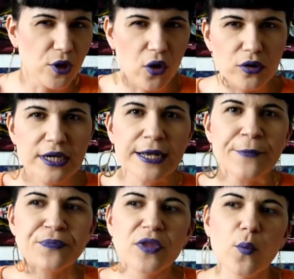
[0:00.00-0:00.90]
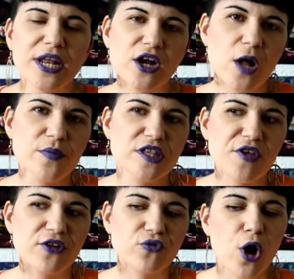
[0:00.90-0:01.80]
on when it comes to
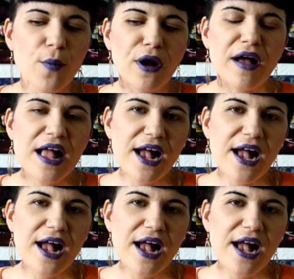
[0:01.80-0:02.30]
that drama.